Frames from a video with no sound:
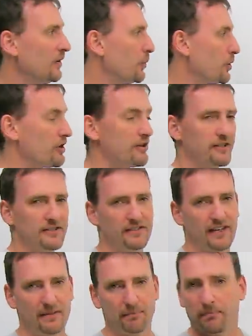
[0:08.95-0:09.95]
words
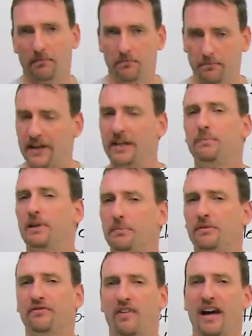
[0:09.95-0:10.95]
that many
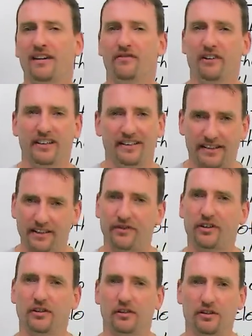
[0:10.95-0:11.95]
people find very
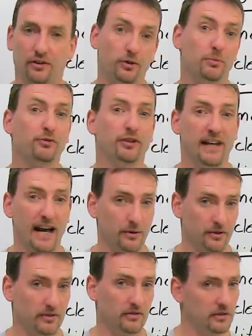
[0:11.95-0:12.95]
difficult to
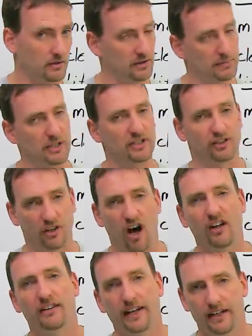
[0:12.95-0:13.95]
pronounce, especially
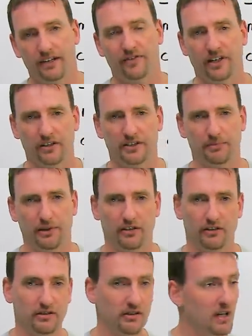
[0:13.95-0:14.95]
non-native English
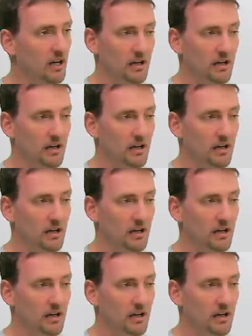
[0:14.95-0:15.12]
speakers,